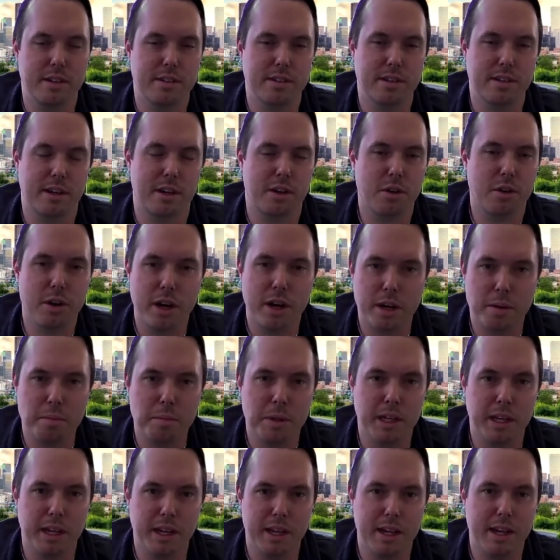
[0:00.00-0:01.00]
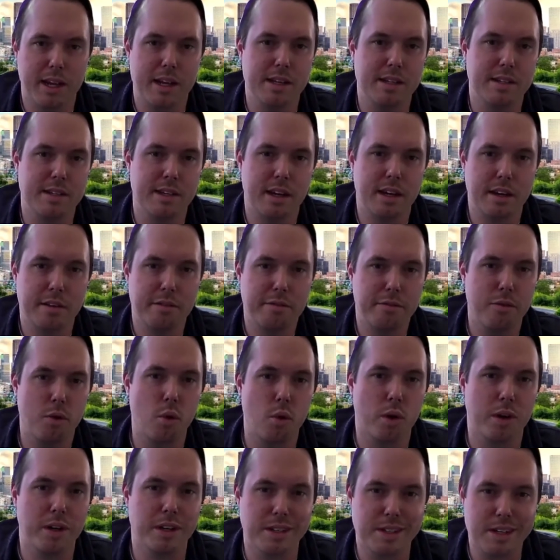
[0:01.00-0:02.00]
incredibly easy
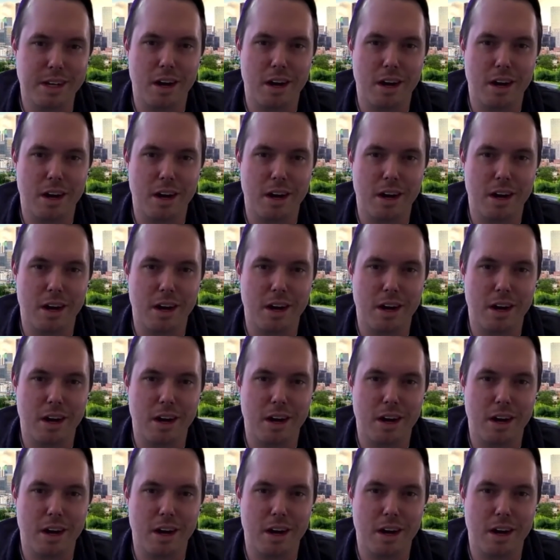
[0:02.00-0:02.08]
for as